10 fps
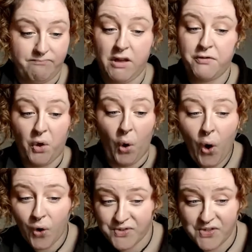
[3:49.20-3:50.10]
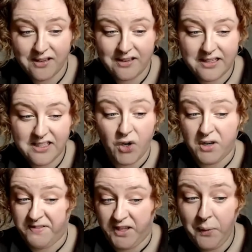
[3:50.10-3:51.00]
"Of course, on a
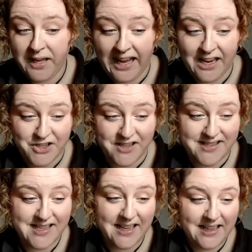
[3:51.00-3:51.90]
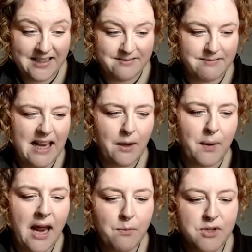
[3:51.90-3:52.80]
few occasions, like
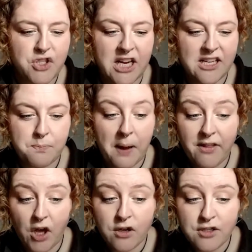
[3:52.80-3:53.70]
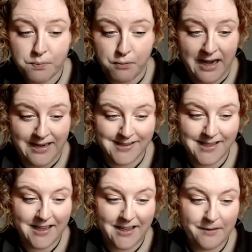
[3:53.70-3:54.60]
when I was chased by the ospreys.
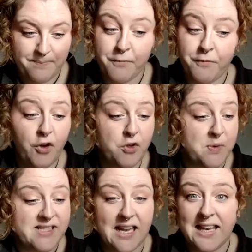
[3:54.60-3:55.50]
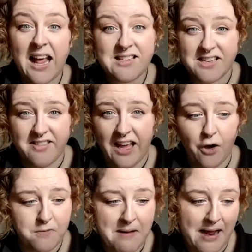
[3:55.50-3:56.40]
Food was the last thing
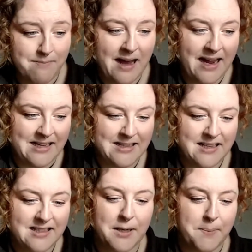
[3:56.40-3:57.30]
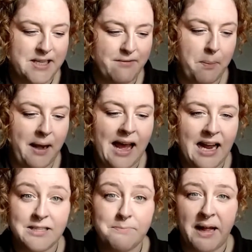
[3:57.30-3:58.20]
on my mind," Tipsy
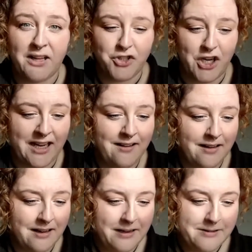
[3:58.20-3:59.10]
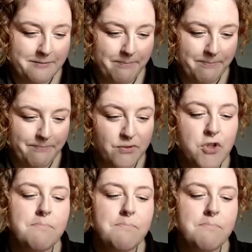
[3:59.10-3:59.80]
replied, belching. "To